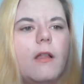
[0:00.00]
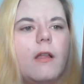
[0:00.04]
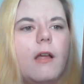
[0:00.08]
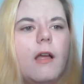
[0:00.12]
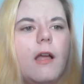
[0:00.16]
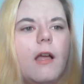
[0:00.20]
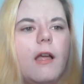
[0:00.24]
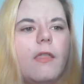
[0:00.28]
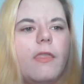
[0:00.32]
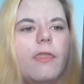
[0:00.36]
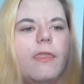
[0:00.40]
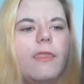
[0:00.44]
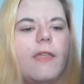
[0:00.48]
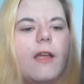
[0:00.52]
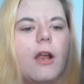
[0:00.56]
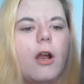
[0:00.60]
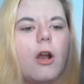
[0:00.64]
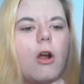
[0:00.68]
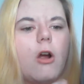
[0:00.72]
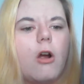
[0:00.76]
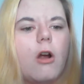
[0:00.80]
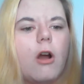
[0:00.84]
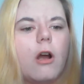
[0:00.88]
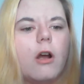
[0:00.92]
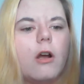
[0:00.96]
there
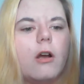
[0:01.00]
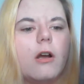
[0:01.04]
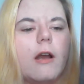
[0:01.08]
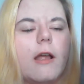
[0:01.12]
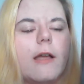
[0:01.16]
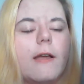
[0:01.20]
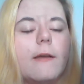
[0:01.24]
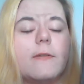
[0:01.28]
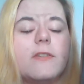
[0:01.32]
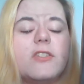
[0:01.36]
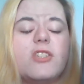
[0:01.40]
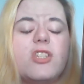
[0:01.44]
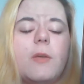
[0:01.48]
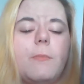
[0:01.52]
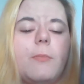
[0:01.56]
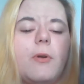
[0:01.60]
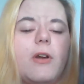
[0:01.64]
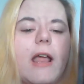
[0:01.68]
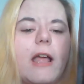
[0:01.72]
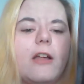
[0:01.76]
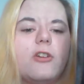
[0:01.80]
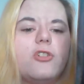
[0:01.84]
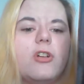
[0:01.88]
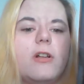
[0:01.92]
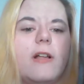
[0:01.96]
are
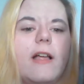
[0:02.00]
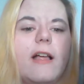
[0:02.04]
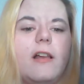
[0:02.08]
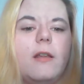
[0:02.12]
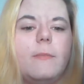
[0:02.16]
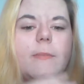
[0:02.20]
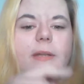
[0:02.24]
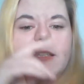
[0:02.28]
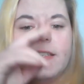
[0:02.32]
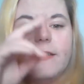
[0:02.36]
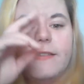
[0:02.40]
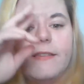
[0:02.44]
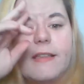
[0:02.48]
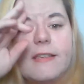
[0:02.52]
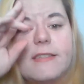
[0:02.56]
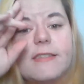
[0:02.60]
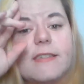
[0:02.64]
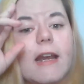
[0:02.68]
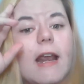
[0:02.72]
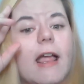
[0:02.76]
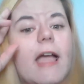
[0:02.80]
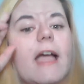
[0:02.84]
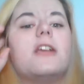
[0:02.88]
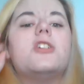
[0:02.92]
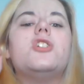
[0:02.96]
supernatural elements in this that
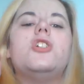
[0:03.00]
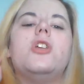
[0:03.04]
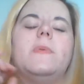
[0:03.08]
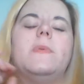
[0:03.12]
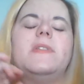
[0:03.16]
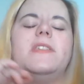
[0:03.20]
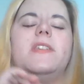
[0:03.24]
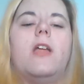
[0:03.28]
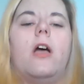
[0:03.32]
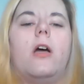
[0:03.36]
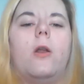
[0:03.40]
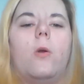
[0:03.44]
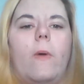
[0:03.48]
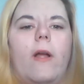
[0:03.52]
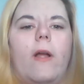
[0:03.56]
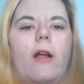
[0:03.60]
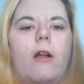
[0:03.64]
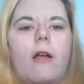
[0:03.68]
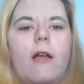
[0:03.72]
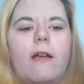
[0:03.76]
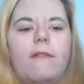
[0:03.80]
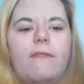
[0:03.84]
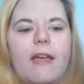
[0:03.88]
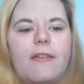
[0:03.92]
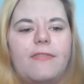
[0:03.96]
I actually was not aware
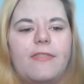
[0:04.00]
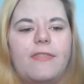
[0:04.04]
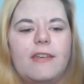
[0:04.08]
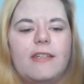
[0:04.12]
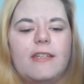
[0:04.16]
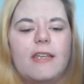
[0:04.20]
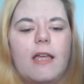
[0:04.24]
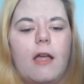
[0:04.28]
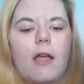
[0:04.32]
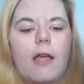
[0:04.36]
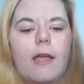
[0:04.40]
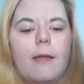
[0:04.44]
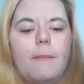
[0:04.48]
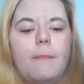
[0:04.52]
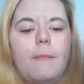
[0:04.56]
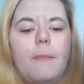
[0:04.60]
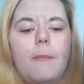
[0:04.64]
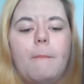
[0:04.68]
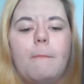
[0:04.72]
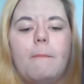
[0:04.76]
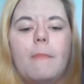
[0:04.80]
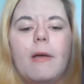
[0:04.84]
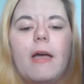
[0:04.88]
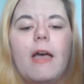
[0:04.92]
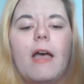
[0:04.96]
of at the time,
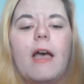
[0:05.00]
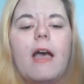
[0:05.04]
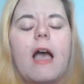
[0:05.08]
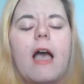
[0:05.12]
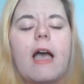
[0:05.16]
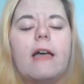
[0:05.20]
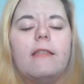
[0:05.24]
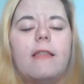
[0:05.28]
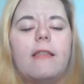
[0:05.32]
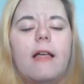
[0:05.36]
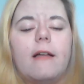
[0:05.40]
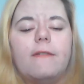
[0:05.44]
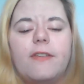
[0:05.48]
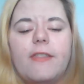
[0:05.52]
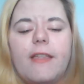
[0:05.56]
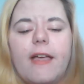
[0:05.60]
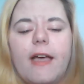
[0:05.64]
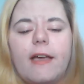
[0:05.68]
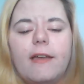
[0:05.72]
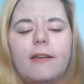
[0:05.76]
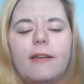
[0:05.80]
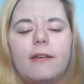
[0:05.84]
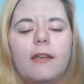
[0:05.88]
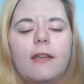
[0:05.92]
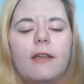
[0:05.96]
but I loved
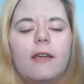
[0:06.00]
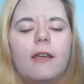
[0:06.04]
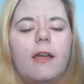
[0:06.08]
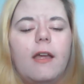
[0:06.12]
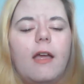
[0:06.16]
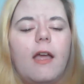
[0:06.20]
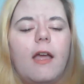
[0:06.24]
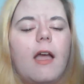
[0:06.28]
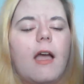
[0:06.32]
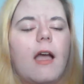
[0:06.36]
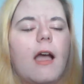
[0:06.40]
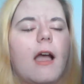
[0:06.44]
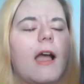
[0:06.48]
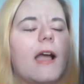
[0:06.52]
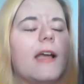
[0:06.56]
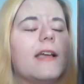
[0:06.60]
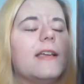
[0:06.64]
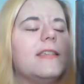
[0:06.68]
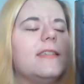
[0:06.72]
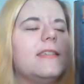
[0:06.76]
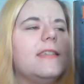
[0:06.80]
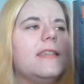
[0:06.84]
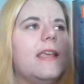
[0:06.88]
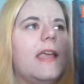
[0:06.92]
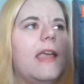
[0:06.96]
that. I
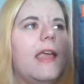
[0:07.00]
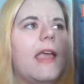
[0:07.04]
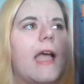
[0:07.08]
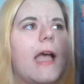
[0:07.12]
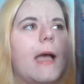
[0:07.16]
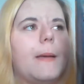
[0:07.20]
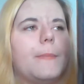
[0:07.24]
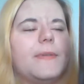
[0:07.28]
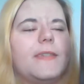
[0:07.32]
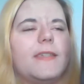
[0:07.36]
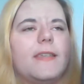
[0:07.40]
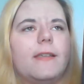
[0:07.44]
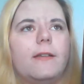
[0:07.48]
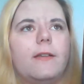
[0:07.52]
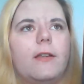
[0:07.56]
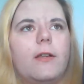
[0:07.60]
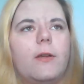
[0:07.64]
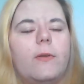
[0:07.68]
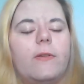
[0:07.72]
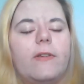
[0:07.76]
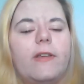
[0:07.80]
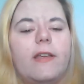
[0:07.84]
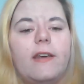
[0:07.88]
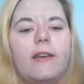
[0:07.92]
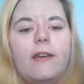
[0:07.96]
see
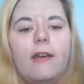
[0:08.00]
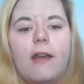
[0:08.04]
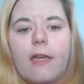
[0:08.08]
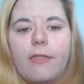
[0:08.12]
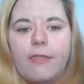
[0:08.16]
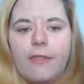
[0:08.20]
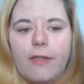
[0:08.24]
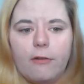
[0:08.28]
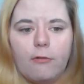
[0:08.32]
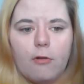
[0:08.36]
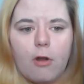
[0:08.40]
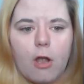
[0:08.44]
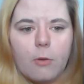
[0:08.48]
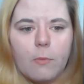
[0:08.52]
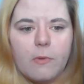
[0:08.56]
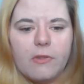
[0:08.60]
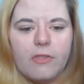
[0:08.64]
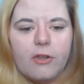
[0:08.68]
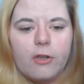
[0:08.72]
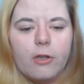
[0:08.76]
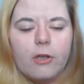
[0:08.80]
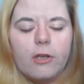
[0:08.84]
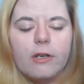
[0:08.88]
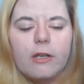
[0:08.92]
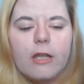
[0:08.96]
absolutely nothing wrong with a
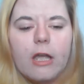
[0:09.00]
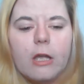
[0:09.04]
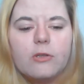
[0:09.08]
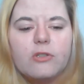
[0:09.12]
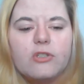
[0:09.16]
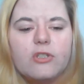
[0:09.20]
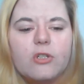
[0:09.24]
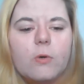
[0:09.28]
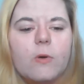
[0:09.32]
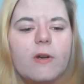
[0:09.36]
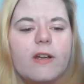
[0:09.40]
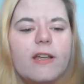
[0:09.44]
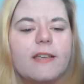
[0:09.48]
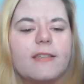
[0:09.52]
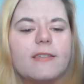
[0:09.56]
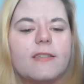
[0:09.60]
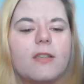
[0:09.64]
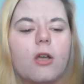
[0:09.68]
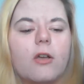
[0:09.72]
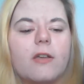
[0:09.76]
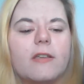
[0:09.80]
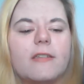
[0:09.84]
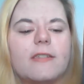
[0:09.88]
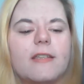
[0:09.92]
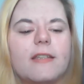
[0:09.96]
good ghost story as
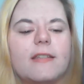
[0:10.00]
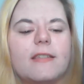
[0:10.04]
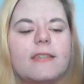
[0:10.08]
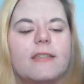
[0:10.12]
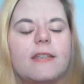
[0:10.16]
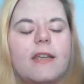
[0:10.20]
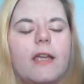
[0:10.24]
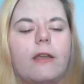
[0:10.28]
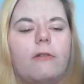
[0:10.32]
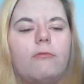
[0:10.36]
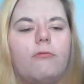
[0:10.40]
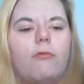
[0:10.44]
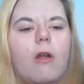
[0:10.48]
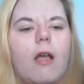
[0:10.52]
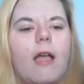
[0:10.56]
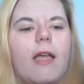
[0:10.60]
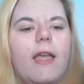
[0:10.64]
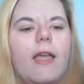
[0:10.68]
long as it's done right.